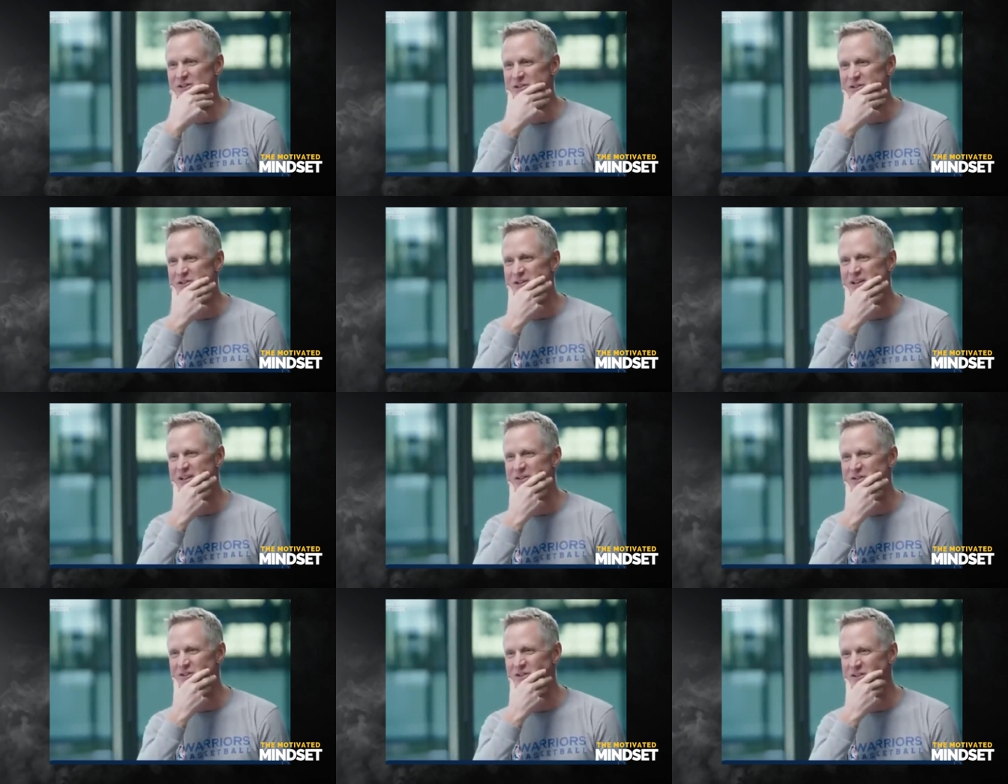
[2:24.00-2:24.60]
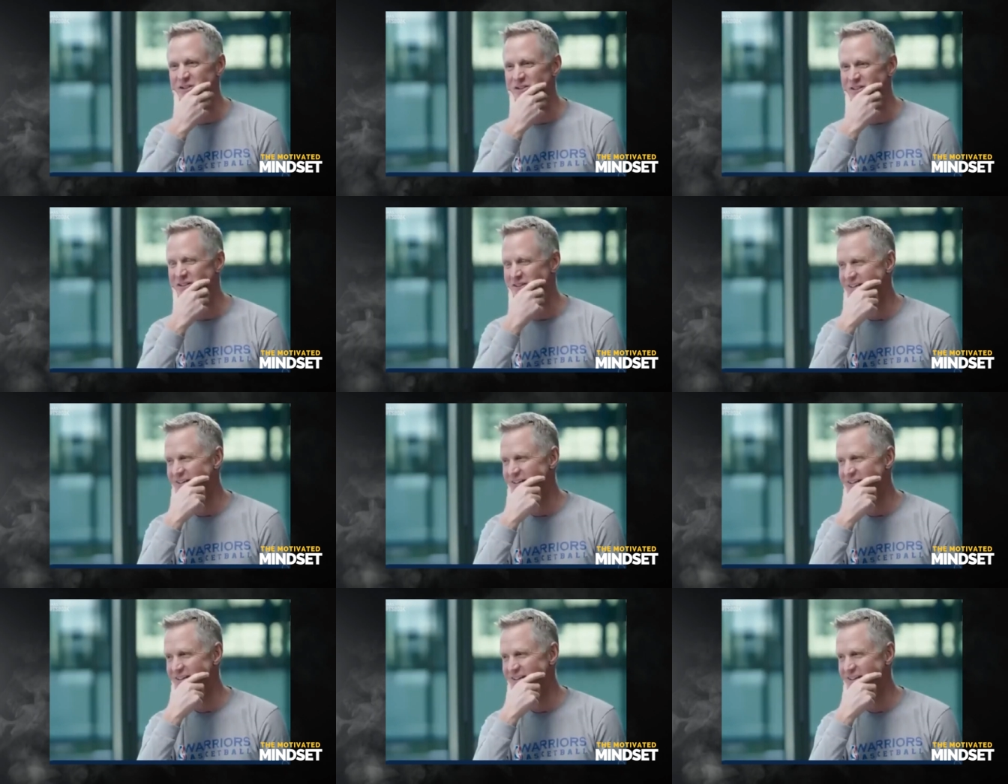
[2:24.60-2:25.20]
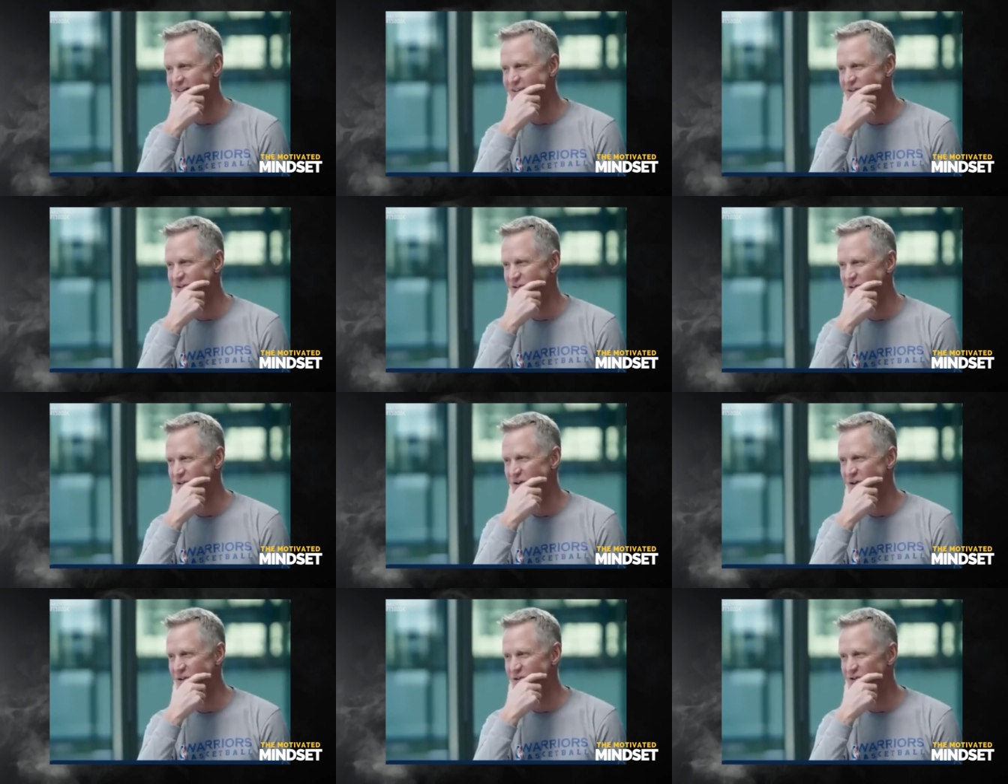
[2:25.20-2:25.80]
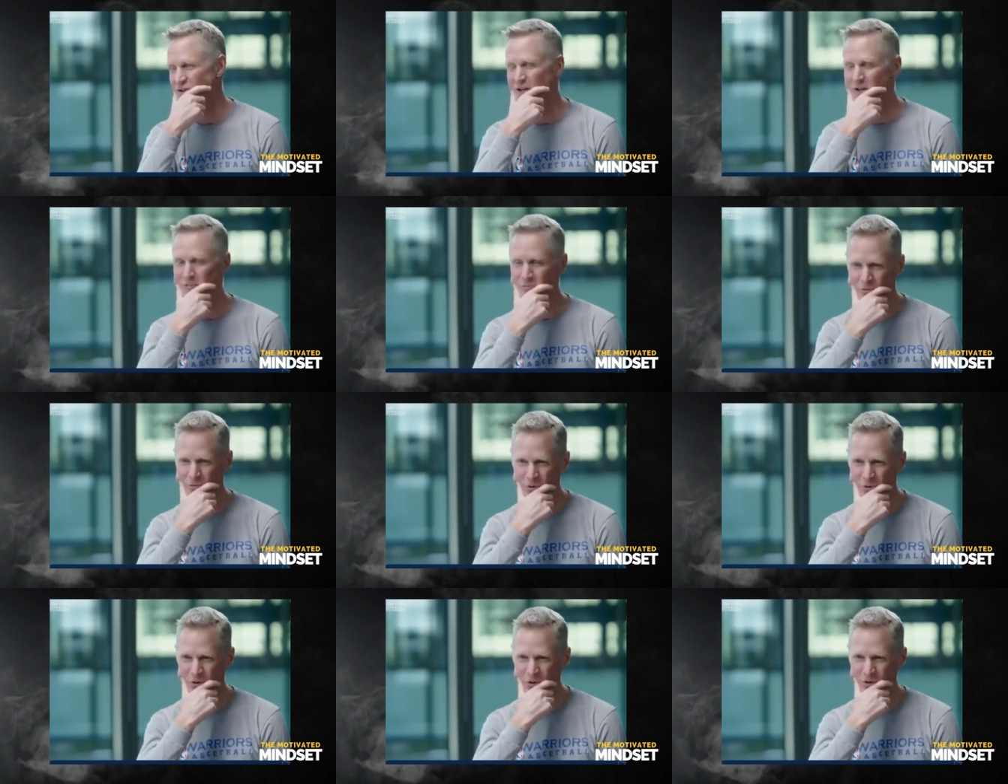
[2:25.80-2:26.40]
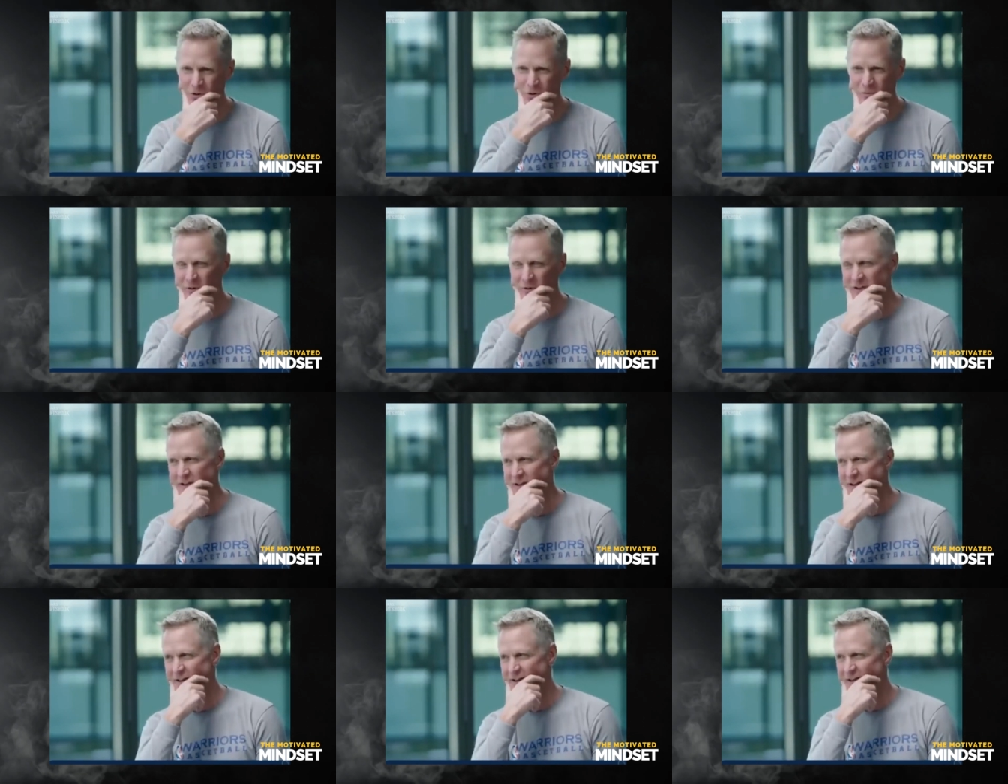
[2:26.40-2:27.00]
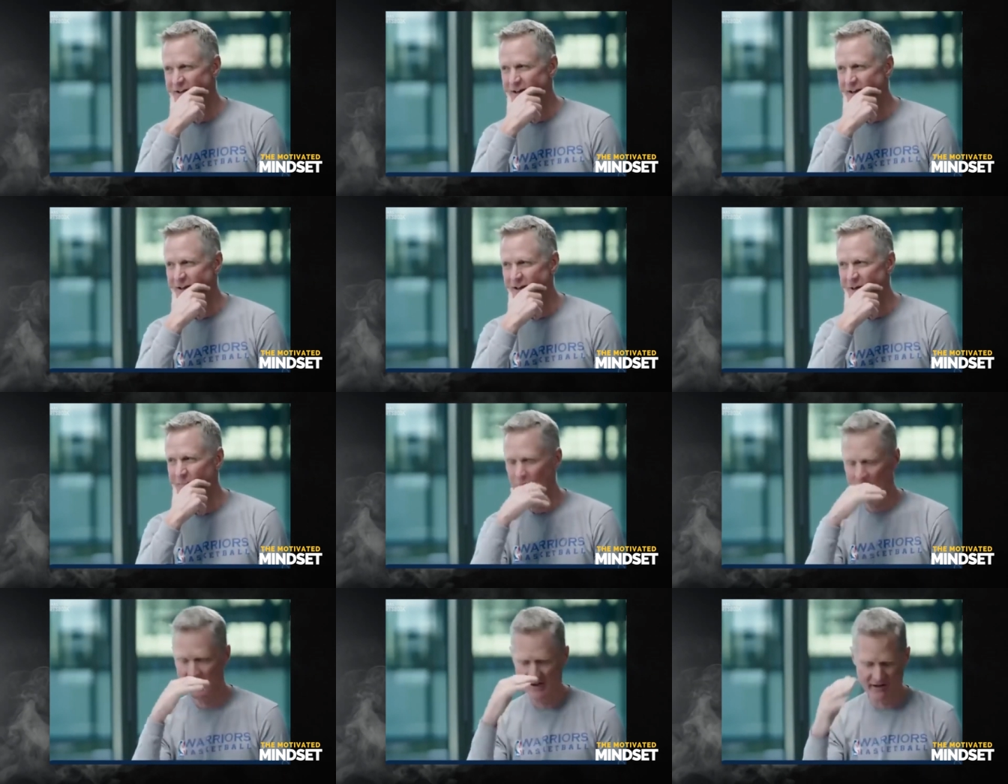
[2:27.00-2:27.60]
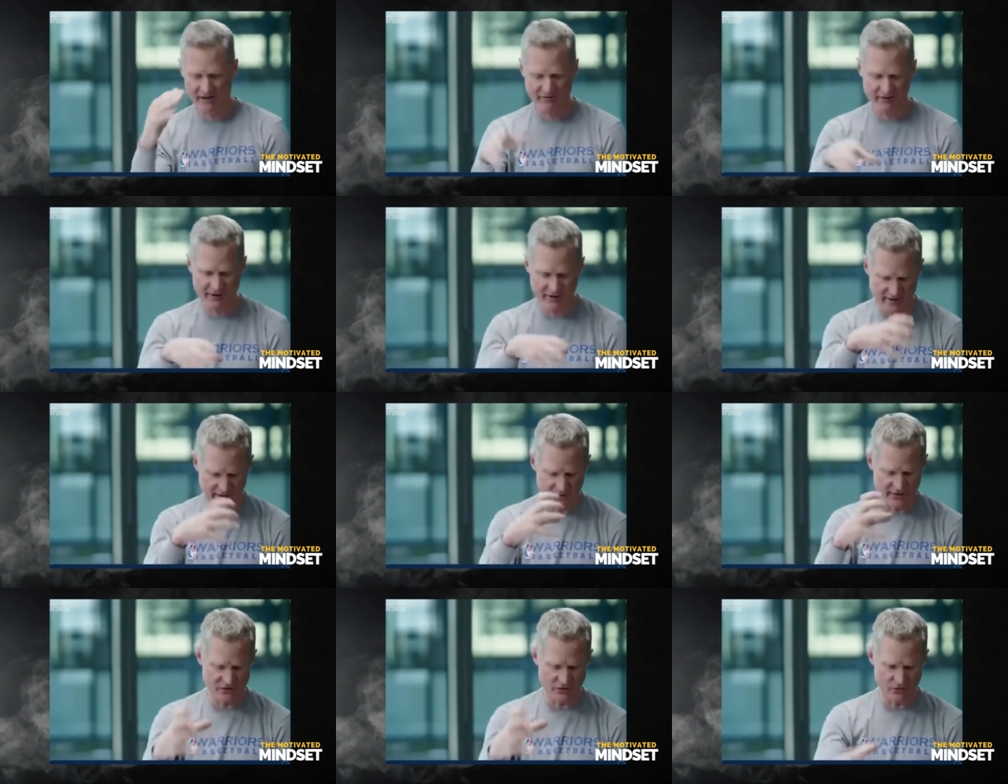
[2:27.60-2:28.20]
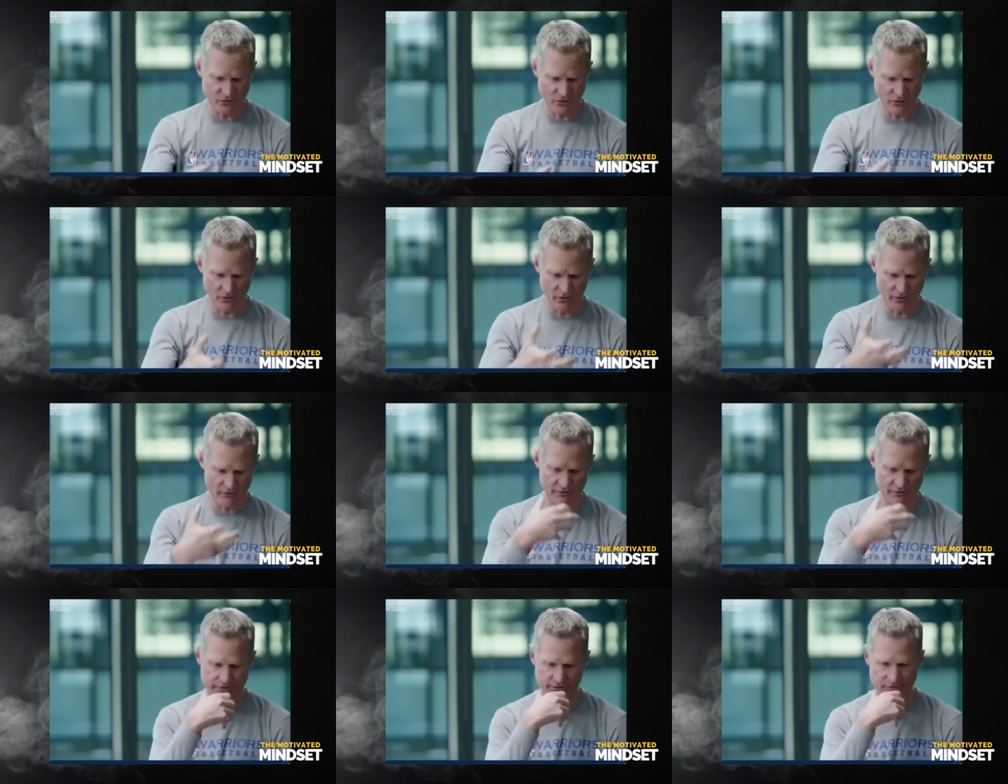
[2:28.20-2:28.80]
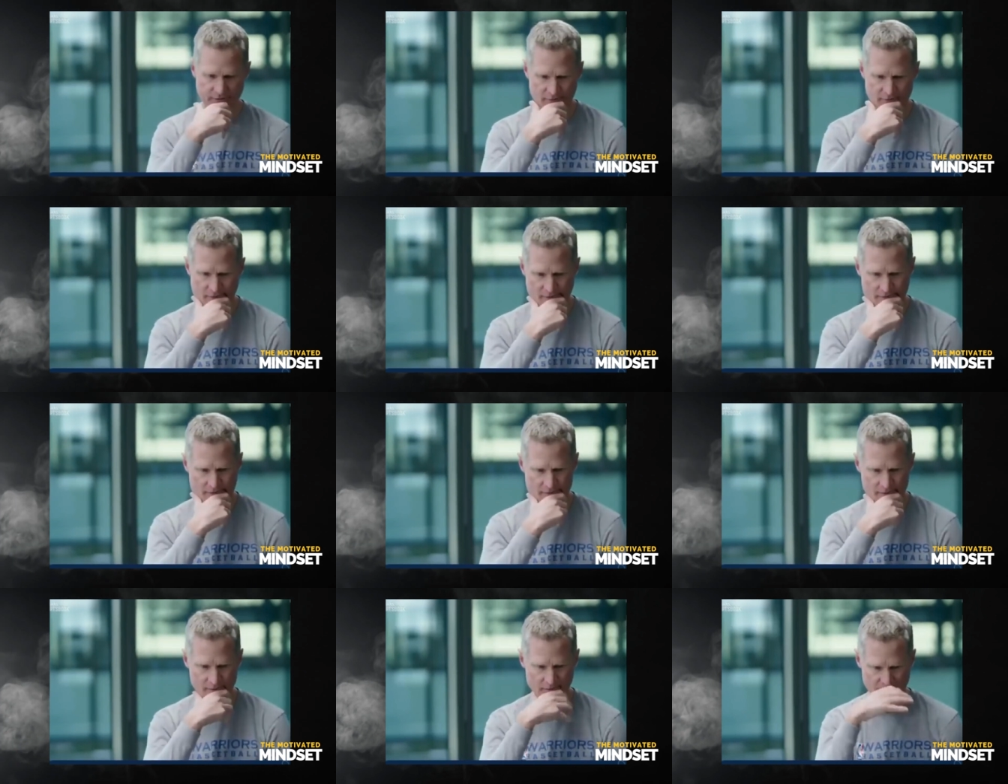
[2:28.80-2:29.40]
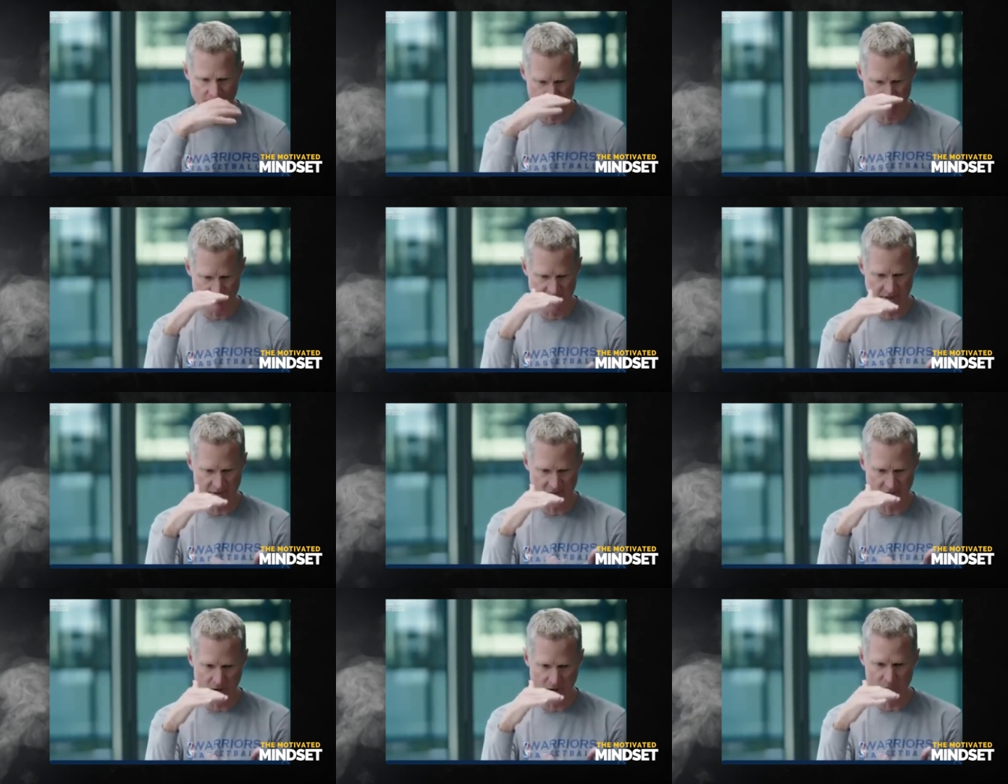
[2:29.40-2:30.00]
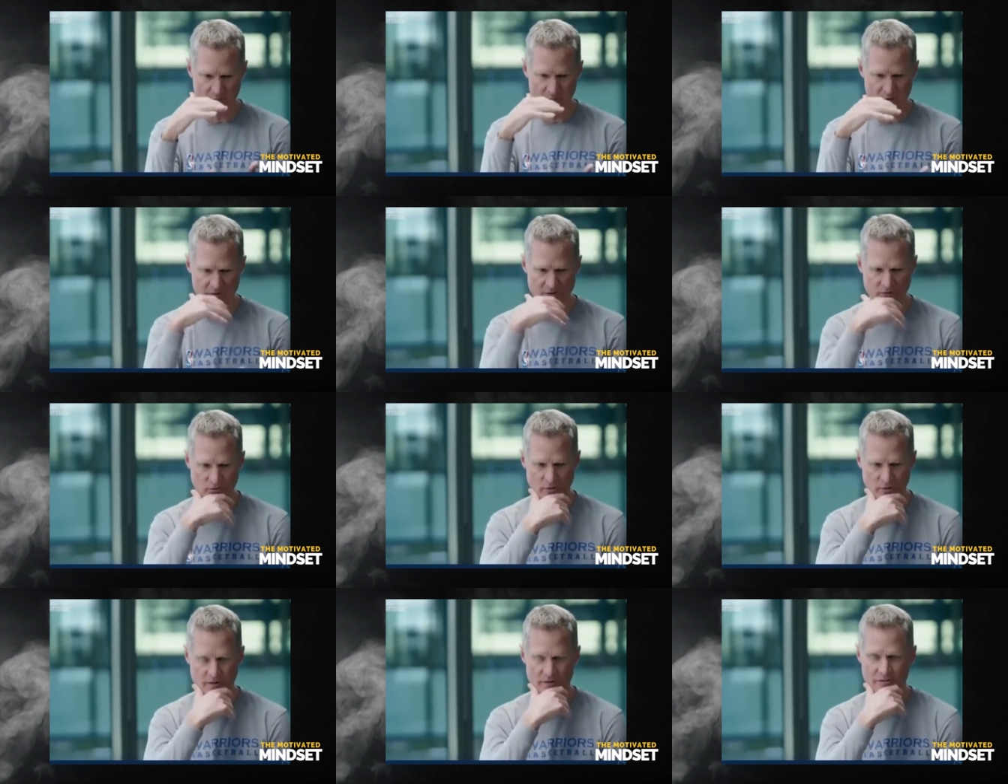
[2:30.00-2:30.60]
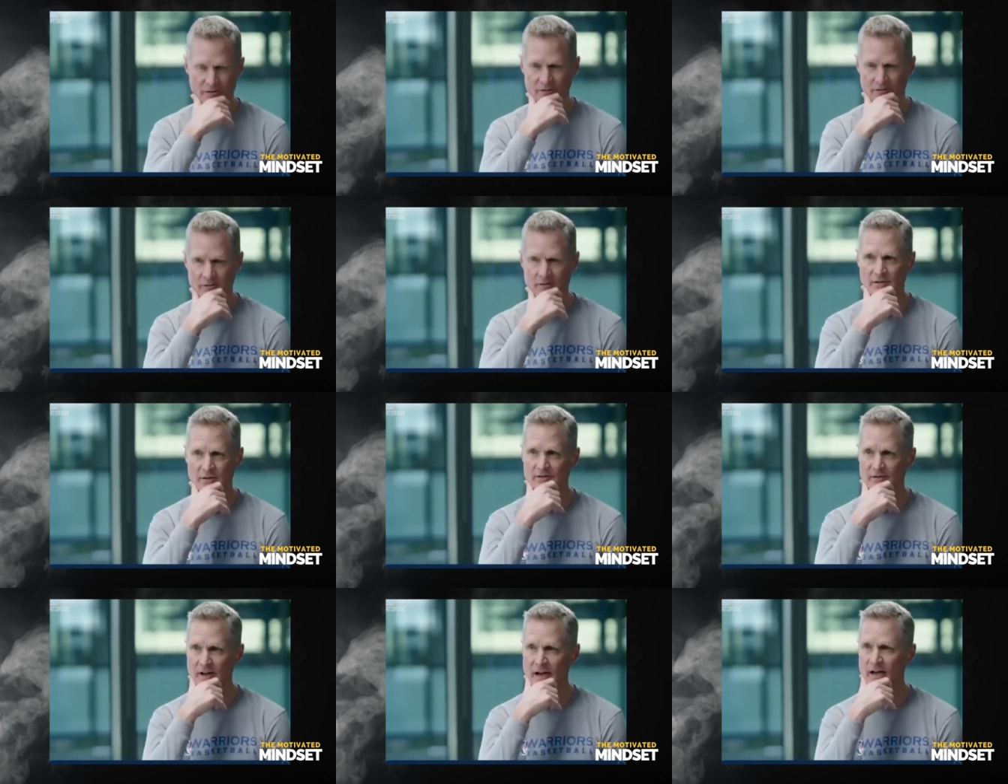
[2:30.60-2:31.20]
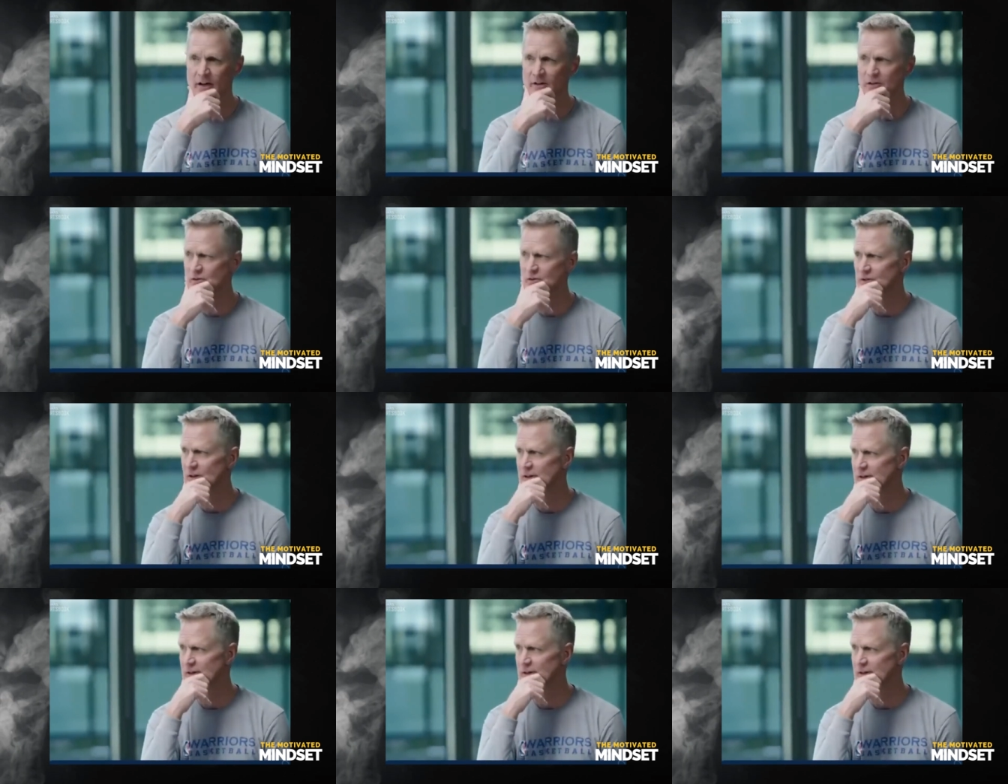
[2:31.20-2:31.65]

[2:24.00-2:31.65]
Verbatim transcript: is a is a uh, is a, a, team role, but uh, but everything is sort of um, encompassed with the values.